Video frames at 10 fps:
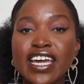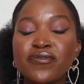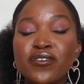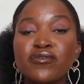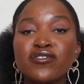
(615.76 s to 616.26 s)

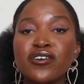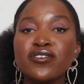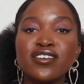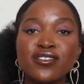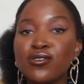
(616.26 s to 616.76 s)
if you've
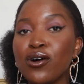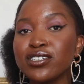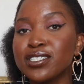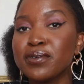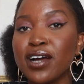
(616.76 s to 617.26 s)
chosen
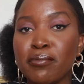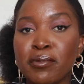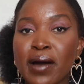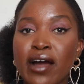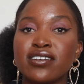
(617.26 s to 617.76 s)
not to become a
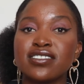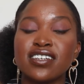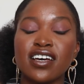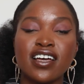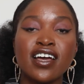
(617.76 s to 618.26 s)

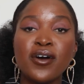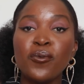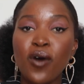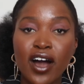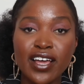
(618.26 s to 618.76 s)
barrister,
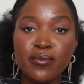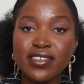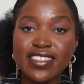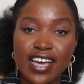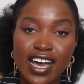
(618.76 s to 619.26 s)
why
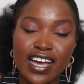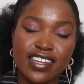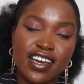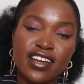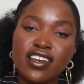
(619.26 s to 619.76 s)
was
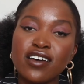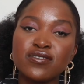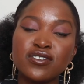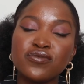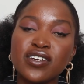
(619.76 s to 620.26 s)
that? I'd love
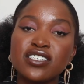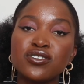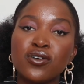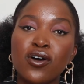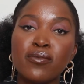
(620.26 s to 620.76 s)
to read
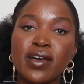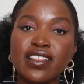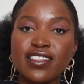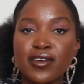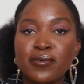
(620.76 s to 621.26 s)
your
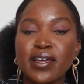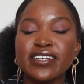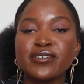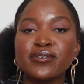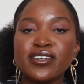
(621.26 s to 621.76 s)
comments, so
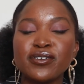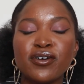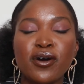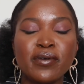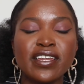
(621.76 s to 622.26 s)
make sure that you
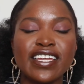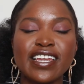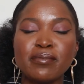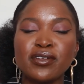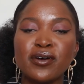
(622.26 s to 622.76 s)
comment and
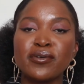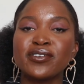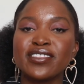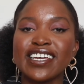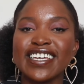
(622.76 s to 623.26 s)
let me know what
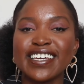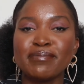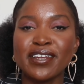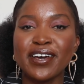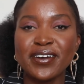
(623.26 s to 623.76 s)
you're thinking
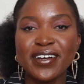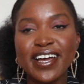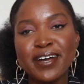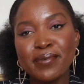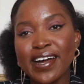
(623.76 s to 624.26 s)
below.
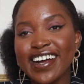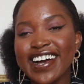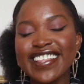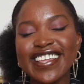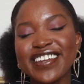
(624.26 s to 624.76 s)
Bye
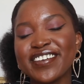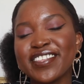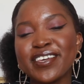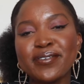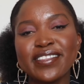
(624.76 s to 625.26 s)
guys, and I'll
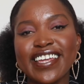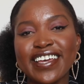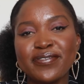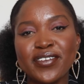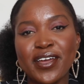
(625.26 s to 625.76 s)
see you in the
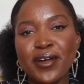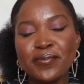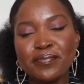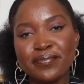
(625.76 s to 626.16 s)
next video.